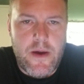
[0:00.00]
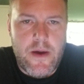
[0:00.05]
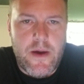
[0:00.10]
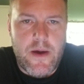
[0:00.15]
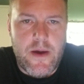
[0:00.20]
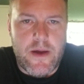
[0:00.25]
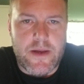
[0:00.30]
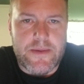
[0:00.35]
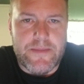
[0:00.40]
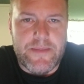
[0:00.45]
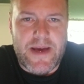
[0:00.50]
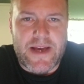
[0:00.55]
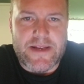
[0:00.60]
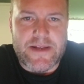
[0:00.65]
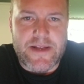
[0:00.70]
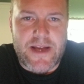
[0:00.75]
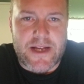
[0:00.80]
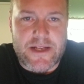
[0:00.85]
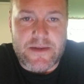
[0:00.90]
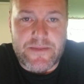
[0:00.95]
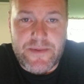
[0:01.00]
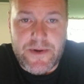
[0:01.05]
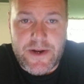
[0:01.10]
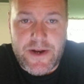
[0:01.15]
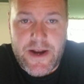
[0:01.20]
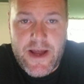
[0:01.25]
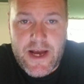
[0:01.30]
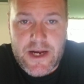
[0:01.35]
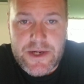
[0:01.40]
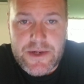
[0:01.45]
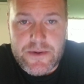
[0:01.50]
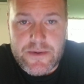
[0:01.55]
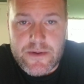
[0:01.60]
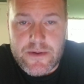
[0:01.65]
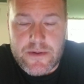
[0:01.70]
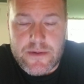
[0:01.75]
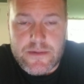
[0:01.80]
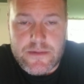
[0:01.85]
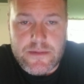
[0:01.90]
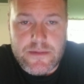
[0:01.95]
It's best not to put an
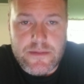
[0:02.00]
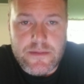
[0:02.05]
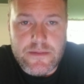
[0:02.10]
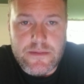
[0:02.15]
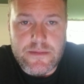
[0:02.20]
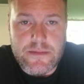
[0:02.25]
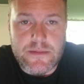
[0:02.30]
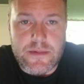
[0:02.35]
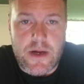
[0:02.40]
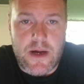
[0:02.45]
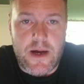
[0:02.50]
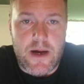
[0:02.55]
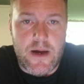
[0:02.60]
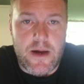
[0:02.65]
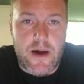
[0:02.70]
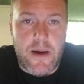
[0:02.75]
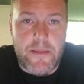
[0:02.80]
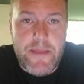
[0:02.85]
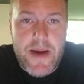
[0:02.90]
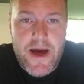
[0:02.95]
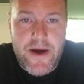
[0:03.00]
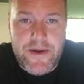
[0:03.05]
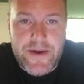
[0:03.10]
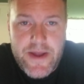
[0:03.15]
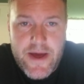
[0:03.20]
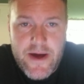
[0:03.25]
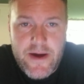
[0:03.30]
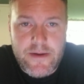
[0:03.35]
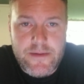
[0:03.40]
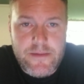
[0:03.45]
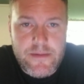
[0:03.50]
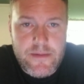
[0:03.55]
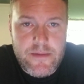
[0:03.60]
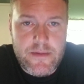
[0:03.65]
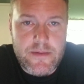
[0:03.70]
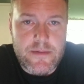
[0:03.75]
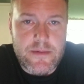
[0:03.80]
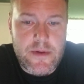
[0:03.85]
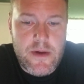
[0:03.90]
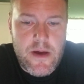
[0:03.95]
actual amount down.
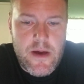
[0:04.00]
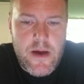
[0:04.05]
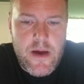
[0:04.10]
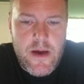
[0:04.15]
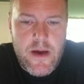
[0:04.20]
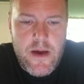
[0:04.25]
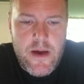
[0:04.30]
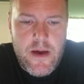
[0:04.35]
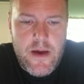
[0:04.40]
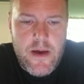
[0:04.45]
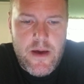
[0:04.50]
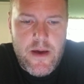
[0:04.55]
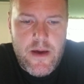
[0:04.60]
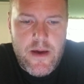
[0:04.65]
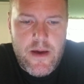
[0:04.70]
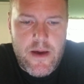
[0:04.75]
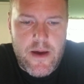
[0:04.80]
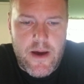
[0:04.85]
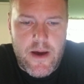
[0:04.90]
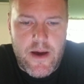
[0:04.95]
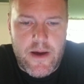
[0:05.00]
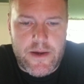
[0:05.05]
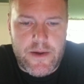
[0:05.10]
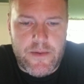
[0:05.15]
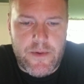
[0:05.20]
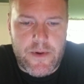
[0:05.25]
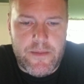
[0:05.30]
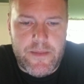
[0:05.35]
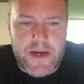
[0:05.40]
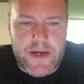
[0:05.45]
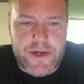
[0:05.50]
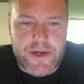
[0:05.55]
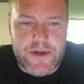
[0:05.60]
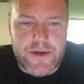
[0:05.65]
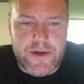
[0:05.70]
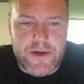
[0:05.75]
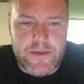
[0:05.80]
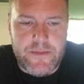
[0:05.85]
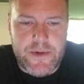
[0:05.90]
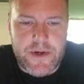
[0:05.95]
You want to make
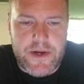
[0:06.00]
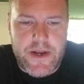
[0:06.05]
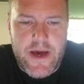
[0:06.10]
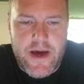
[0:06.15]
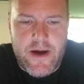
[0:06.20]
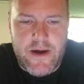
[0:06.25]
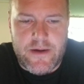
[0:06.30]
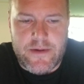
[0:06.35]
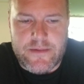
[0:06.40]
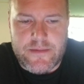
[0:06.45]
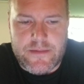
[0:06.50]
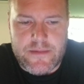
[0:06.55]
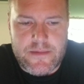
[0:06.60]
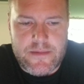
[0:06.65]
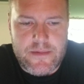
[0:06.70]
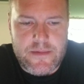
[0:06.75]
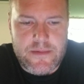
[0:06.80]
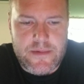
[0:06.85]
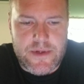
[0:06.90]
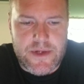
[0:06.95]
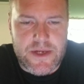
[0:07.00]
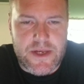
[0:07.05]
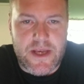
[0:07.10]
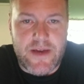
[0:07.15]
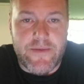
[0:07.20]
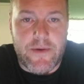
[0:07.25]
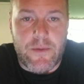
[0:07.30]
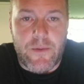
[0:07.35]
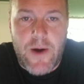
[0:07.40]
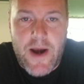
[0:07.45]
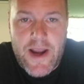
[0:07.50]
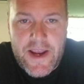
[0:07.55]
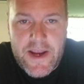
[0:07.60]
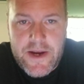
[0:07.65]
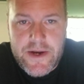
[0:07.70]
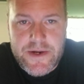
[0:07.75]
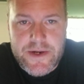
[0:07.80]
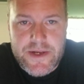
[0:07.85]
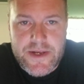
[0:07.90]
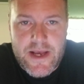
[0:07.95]
sure you put down, just give
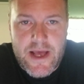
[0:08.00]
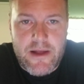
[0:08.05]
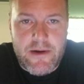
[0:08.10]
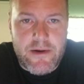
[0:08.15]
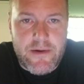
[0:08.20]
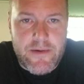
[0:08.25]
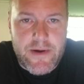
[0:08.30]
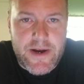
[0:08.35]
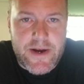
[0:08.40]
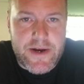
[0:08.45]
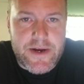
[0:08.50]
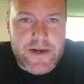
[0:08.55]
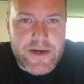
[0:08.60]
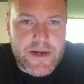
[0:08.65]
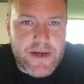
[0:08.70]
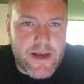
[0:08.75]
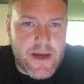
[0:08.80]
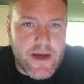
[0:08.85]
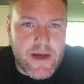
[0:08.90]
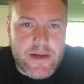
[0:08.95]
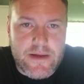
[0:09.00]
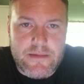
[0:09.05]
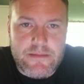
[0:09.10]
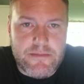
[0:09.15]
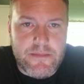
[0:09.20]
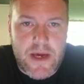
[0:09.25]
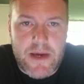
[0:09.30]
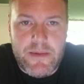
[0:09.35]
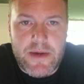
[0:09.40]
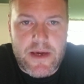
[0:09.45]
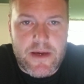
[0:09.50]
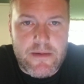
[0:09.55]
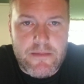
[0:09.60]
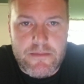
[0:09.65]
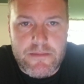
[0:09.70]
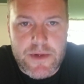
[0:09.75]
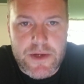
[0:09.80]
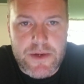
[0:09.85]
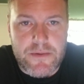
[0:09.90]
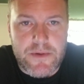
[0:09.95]
a salary range, maybe
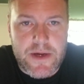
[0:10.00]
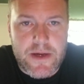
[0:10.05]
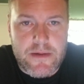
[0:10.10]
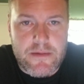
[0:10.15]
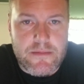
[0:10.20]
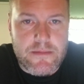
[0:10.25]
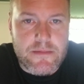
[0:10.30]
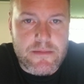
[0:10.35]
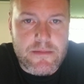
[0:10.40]
between